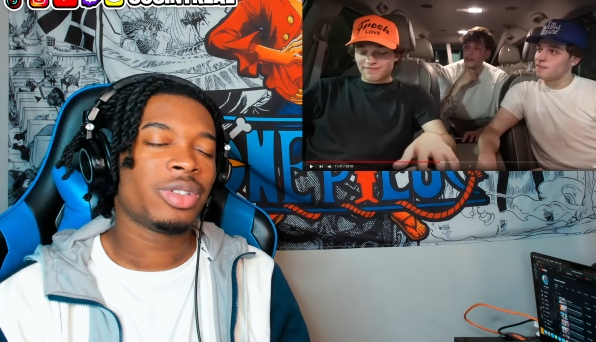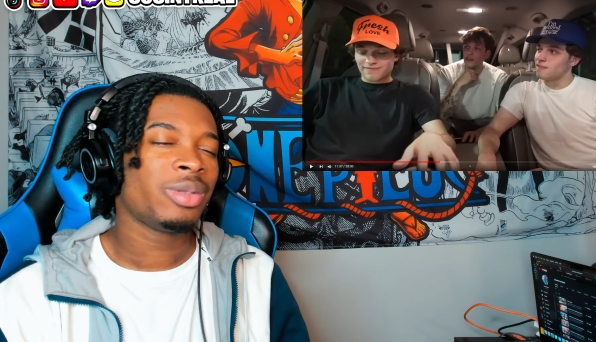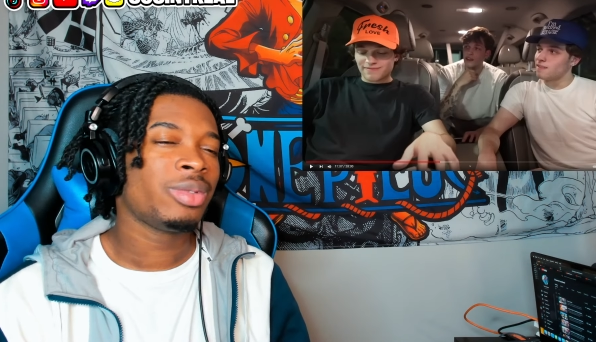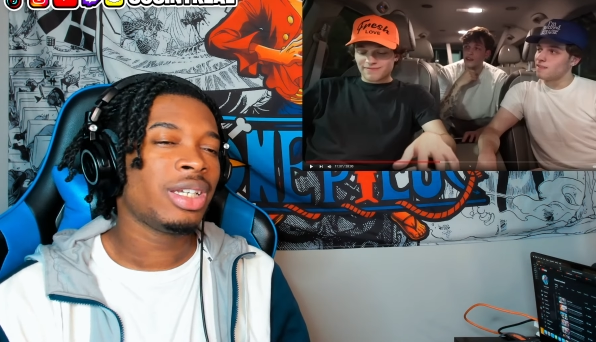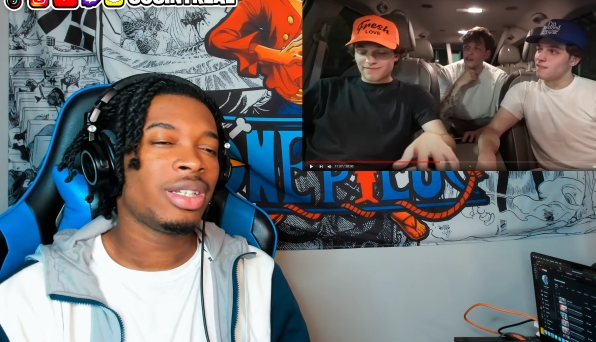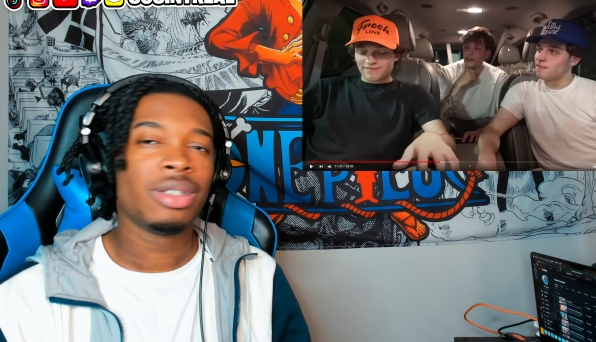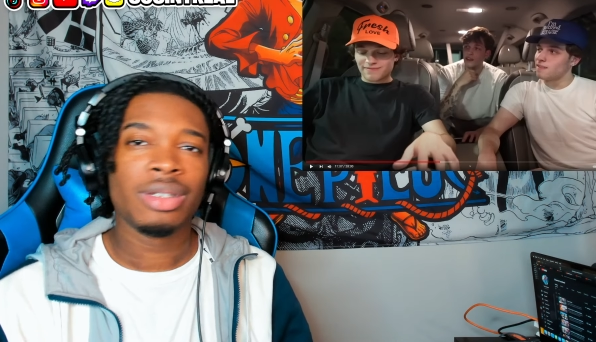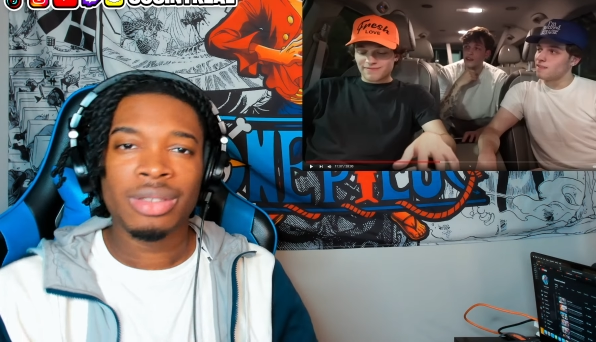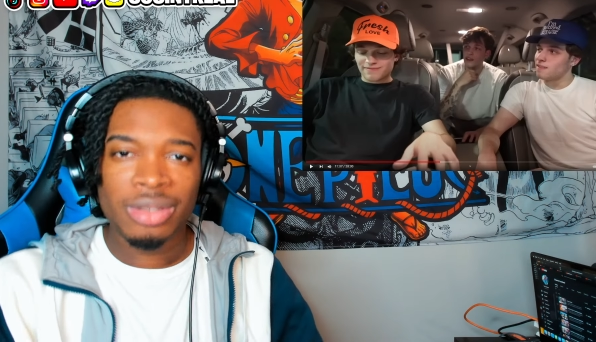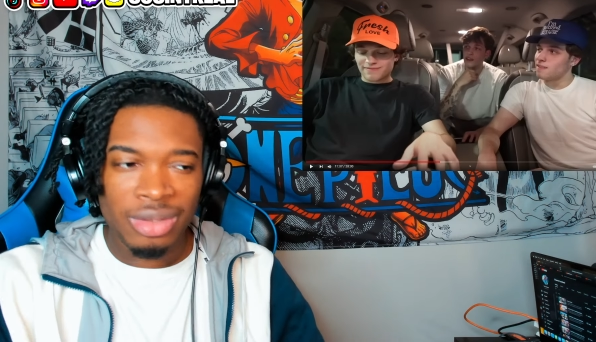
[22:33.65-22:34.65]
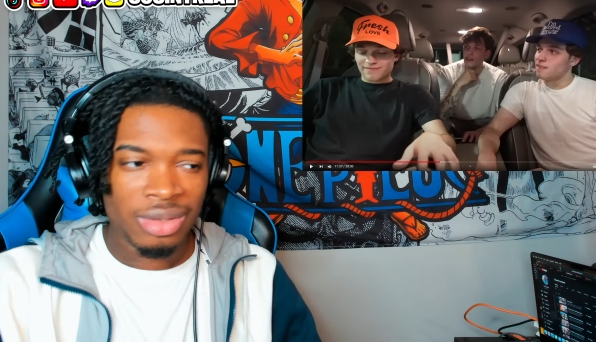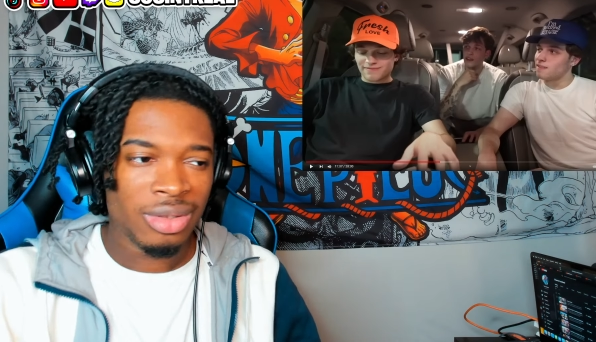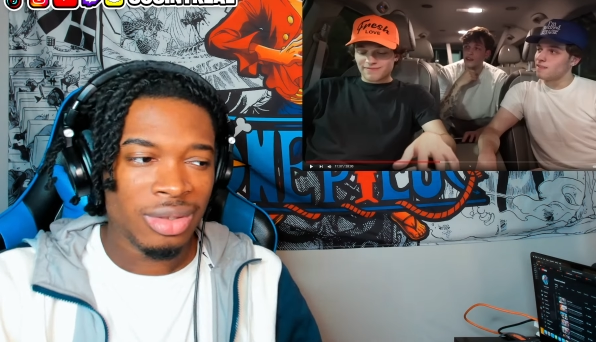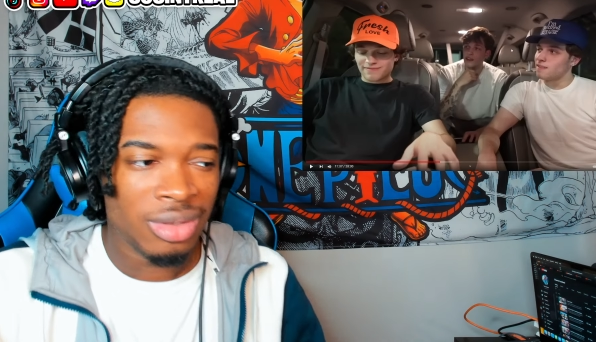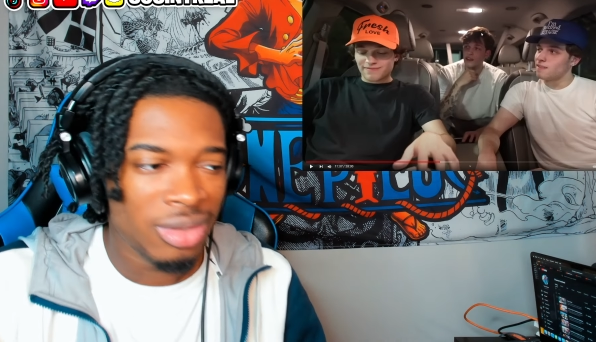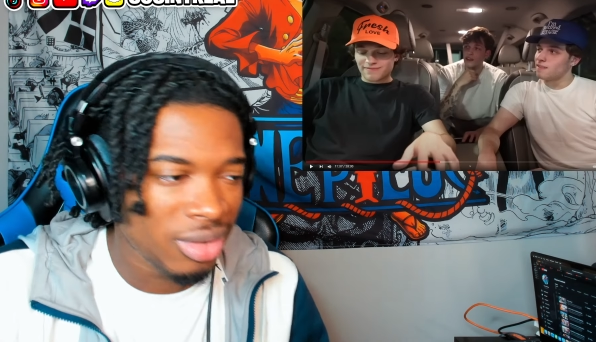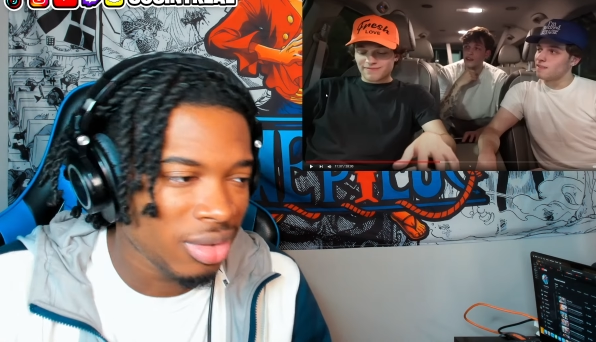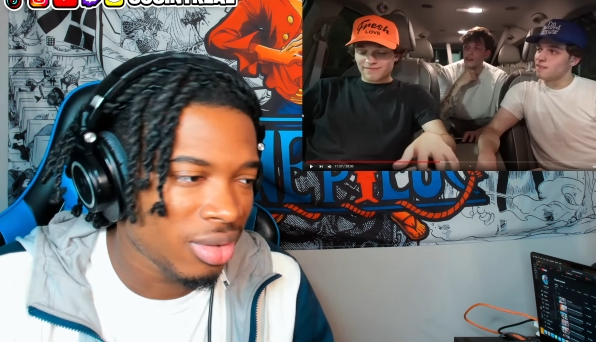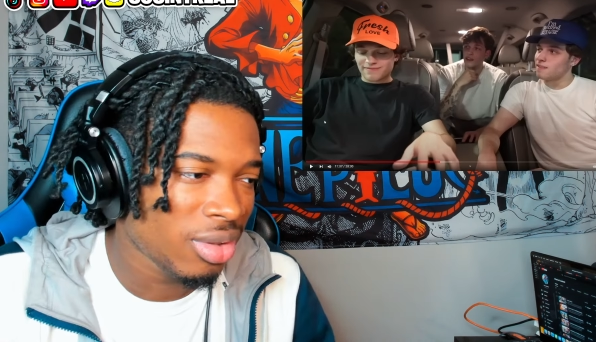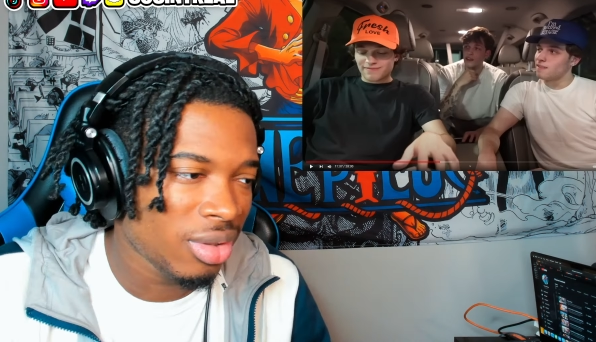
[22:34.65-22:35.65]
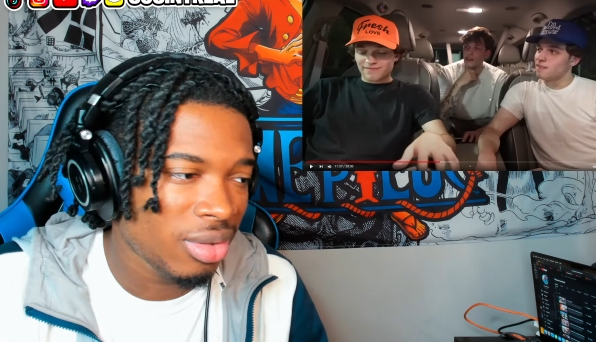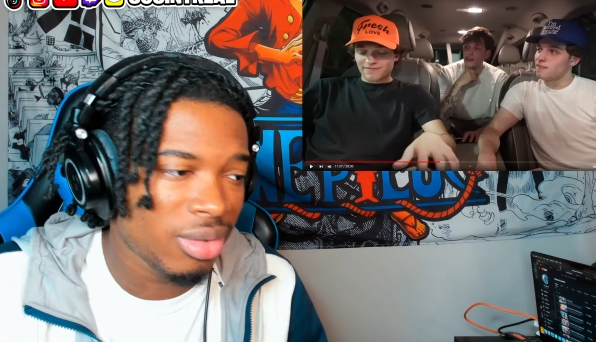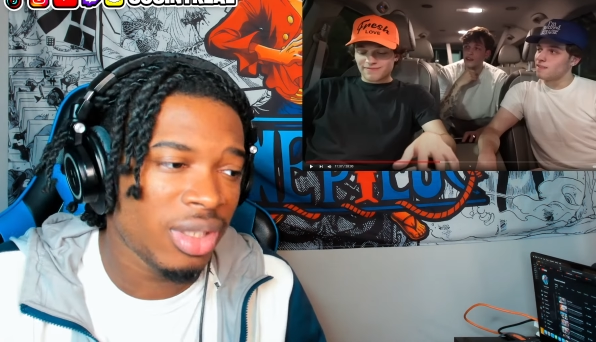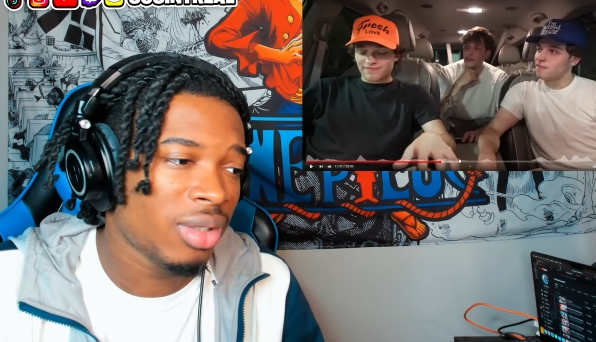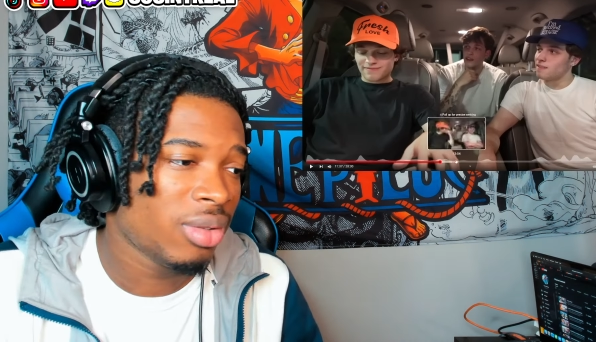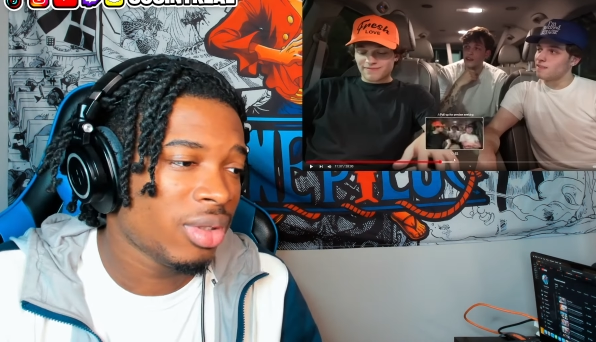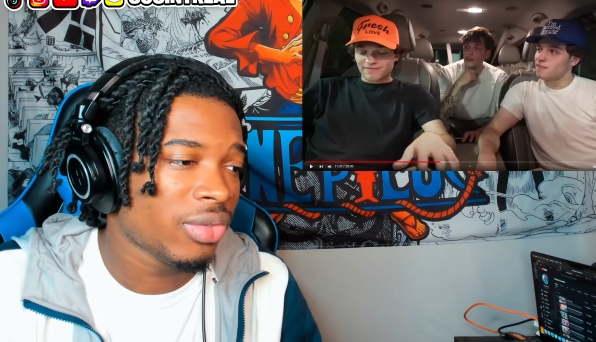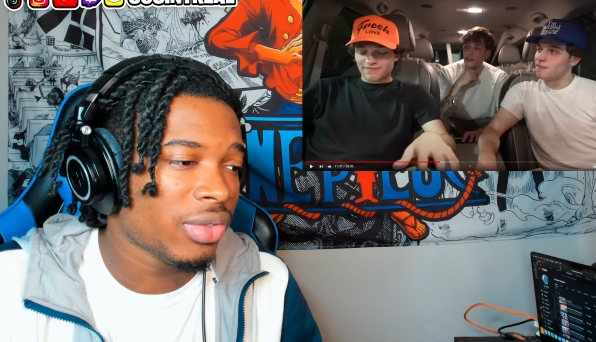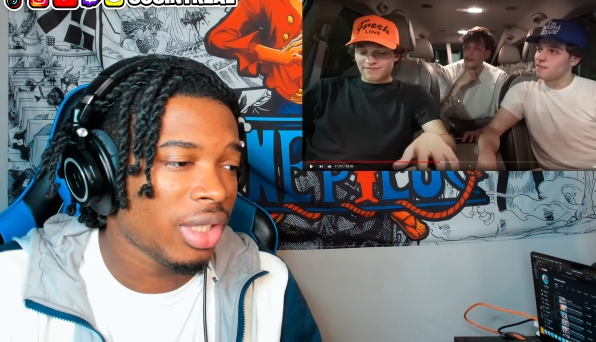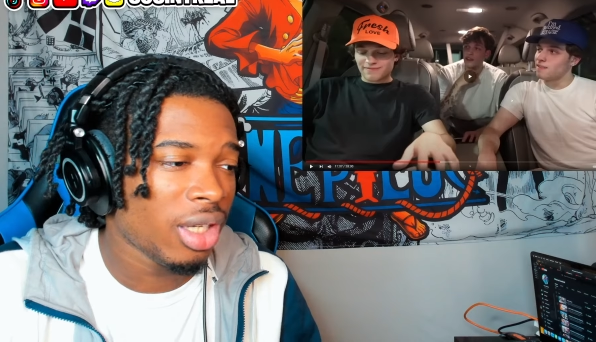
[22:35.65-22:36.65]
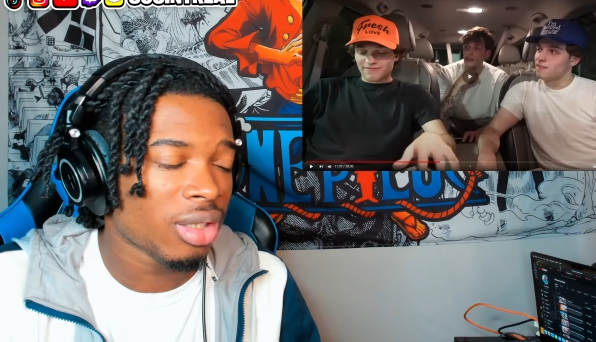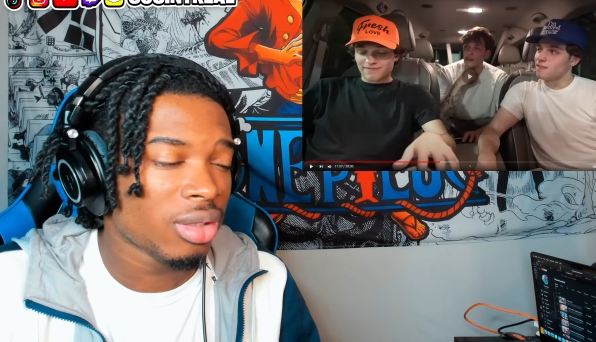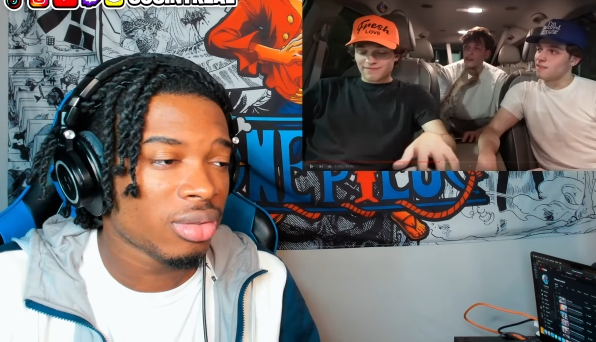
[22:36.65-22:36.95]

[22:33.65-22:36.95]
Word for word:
Speaker 1: No diddy. Oh, I ain't going for that.